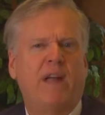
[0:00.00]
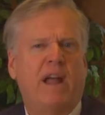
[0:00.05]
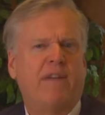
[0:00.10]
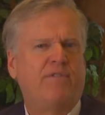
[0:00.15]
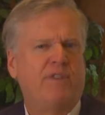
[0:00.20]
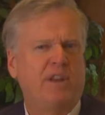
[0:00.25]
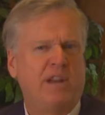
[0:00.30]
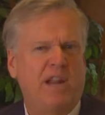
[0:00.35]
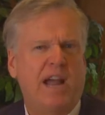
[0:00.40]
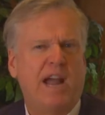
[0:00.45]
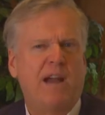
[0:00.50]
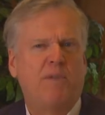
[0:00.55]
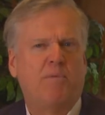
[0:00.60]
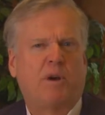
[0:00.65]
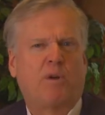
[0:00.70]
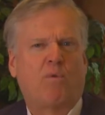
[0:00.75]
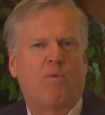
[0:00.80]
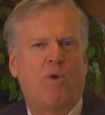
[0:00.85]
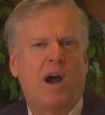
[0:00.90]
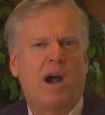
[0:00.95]
FDA
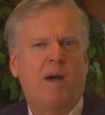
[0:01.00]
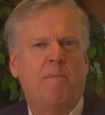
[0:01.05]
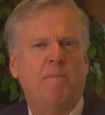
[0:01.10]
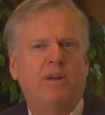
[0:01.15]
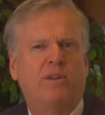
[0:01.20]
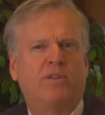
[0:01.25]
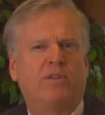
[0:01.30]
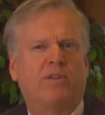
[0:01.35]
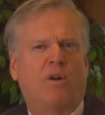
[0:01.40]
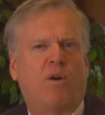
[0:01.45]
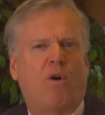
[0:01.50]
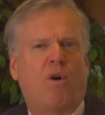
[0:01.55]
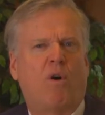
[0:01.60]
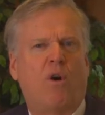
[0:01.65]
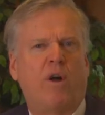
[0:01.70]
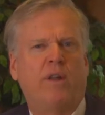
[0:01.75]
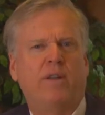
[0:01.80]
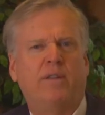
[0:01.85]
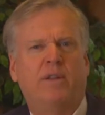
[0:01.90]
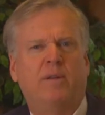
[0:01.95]
requirements
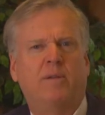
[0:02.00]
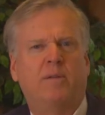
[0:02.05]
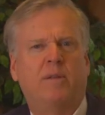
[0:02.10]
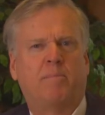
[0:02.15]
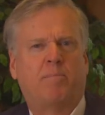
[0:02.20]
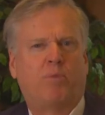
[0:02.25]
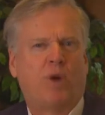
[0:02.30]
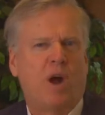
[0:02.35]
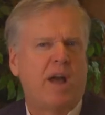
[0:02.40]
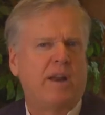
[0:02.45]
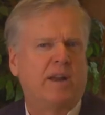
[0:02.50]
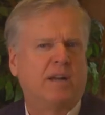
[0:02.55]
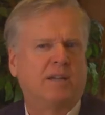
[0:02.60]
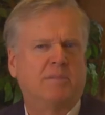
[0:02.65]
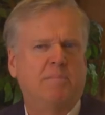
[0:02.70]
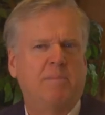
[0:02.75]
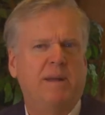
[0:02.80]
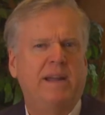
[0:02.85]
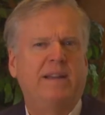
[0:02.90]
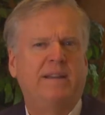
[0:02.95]
on the, the
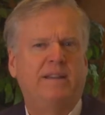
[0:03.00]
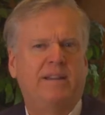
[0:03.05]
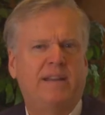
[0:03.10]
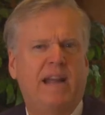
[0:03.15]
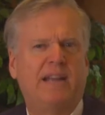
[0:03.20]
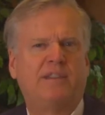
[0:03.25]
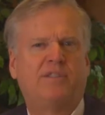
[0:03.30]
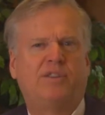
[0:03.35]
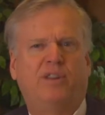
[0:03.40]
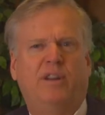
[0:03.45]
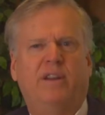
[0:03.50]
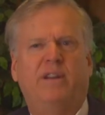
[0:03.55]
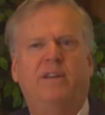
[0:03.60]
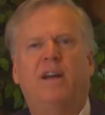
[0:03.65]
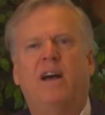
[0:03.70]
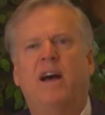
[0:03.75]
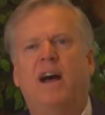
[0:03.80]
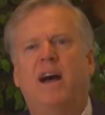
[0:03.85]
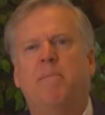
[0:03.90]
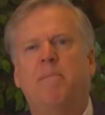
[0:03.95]
products being tested
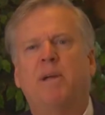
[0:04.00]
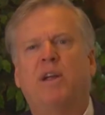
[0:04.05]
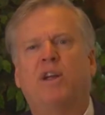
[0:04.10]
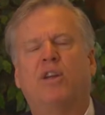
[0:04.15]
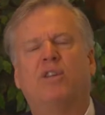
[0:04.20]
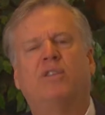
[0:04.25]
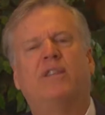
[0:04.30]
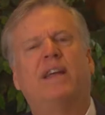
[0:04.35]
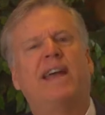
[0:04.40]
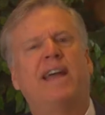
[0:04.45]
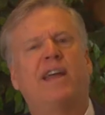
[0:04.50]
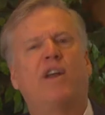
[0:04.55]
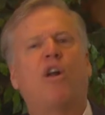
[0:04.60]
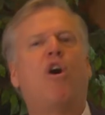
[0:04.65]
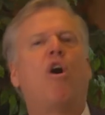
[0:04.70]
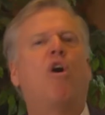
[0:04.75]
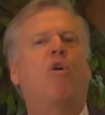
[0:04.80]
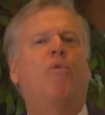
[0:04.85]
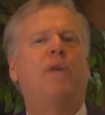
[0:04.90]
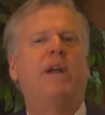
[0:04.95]
uh, because they had
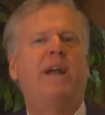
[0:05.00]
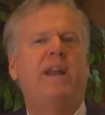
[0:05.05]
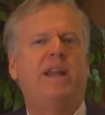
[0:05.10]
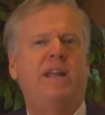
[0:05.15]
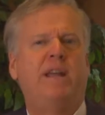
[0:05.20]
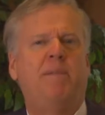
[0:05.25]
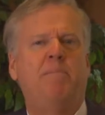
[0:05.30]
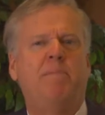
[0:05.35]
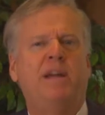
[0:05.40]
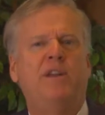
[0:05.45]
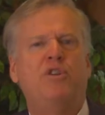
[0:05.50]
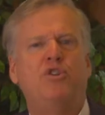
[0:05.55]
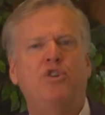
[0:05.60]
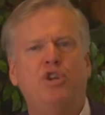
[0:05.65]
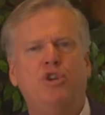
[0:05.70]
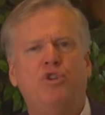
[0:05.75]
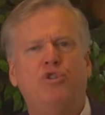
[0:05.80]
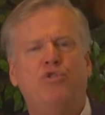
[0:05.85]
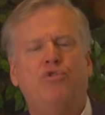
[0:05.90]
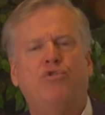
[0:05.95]
already been
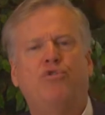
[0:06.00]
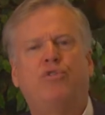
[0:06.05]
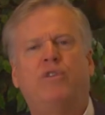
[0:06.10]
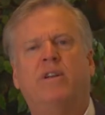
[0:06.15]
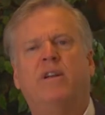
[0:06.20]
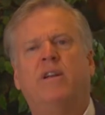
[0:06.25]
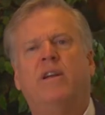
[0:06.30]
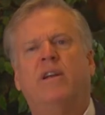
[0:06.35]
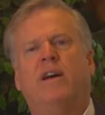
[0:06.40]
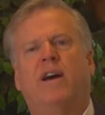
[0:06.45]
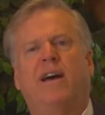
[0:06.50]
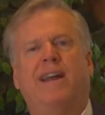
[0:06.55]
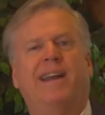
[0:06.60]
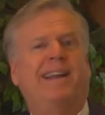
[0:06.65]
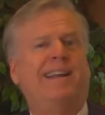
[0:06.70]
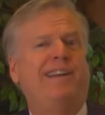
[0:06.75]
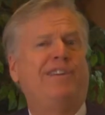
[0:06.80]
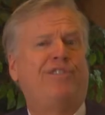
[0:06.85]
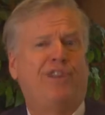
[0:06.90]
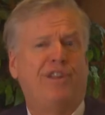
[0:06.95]
used, at
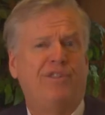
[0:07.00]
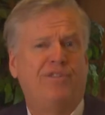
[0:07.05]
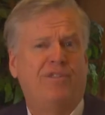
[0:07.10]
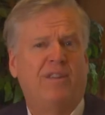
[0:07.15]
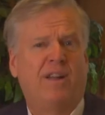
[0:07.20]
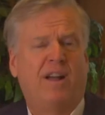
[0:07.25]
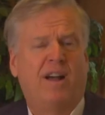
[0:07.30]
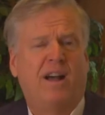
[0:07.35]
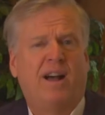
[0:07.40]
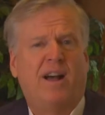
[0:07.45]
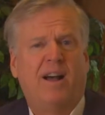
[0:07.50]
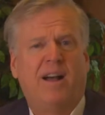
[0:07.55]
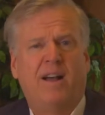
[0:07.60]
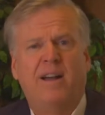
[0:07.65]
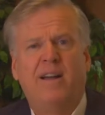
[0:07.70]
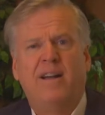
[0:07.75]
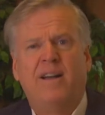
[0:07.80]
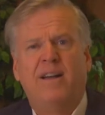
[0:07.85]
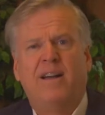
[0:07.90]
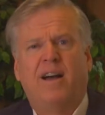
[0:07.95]
least in uh,